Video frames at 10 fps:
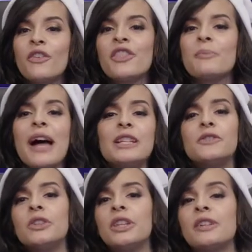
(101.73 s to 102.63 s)
Over the past
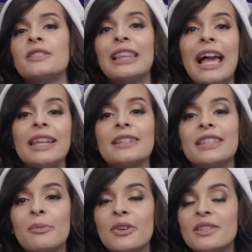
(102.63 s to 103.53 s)
few years, Latinx
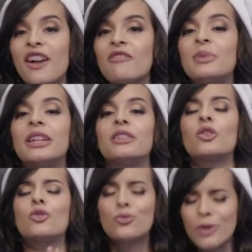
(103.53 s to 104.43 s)
gamers have been
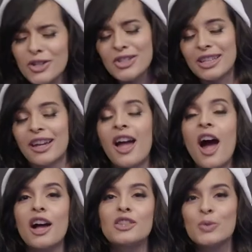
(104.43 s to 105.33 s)
crushing it
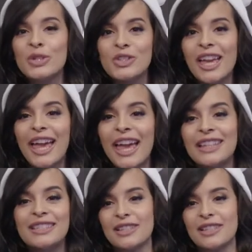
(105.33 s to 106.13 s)
on Twitch and